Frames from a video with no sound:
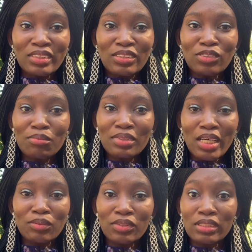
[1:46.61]

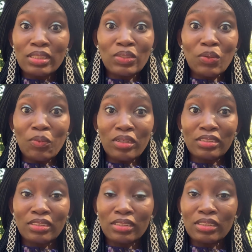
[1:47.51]
Sometimes you think no
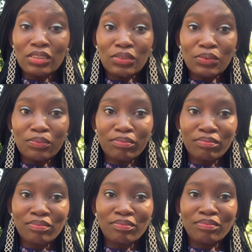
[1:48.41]
one sees you.
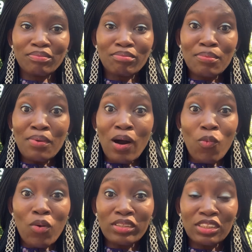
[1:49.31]
Hmm. People are
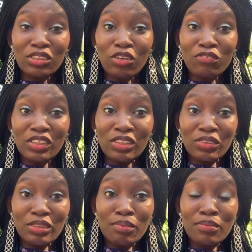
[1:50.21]
watching your
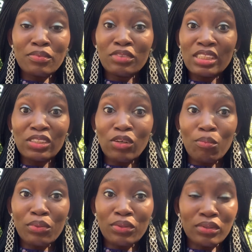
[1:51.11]
videos, reading your
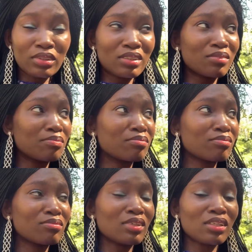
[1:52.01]
books.
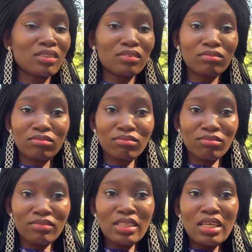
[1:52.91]
Hey. Hmm
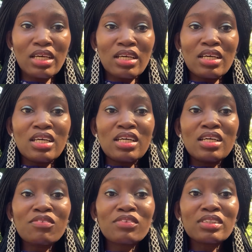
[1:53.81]

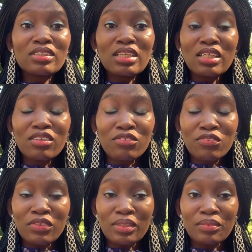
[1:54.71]
even if
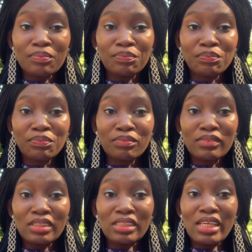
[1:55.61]

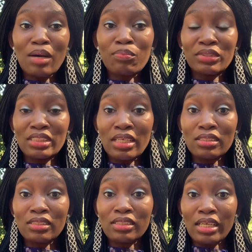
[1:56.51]
they are
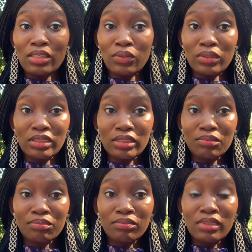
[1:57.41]
pretending they are not
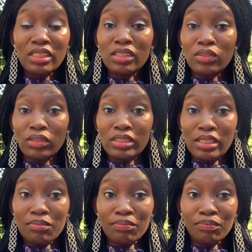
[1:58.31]
ignore them